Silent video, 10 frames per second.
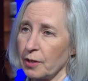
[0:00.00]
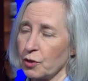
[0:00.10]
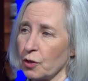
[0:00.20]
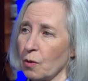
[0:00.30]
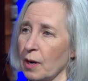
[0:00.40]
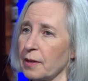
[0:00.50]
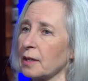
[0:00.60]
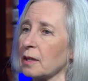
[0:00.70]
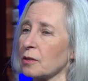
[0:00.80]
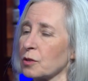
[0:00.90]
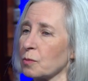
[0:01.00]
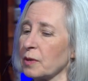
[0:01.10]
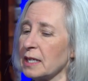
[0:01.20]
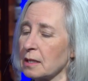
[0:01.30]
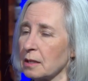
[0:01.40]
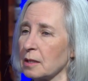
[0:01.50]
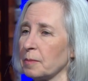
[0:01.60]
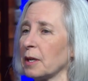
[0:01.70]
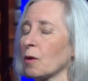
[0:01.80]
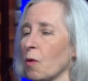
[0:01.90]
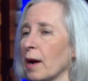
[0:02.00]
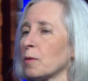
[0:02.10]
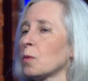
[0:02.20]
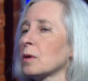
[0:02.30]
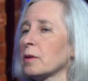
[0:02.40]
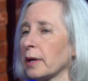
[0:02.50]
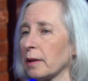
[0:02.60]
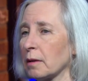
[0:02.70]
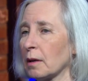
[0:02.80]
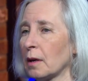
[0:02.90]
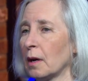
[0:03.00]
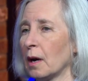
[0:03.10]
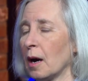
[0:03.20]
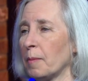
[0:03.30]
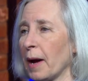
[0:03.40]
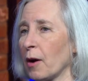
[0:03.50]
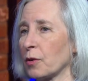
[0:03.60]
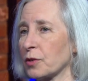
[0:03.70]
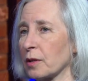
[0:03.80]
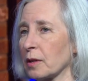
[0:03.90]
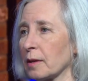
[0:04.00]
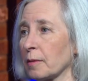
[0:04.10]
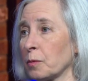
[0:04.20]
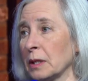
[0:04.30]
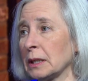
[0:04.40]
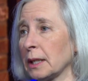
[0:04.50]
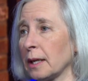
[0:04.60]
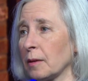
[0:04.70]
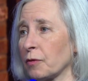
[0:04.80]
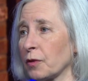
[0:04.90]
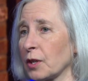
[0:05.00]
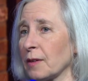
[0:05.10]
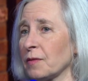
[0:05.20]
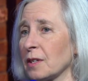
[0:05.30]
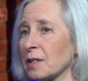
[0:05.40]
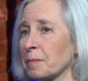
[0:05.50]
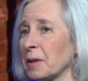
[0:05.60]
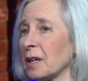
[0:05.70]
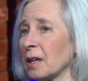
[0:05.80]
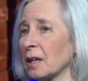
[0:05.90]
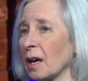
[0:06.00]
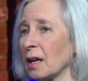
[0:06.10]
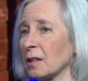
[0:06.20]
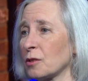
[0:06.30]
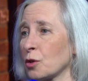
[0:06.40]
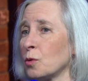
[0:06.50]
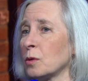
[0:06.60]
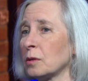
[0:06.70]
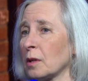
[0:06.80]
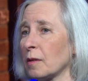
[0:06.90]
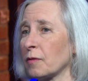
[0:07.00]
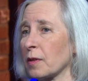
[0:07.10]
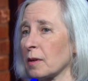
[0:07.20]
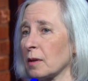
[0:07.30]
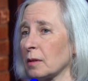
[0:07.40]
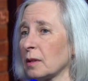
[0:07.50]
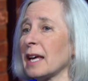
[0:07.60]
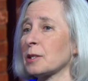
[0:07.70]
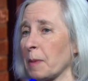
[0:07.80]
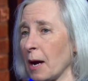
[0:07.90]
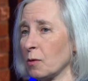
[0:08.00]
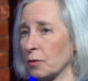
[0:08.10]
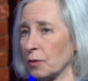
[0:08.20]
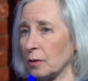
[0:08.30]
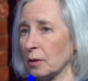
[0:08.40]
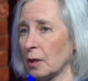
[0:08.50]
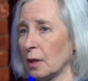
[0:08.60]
And so I think there's reason to be quite worried about really forgiveness being a tool of the less powerful.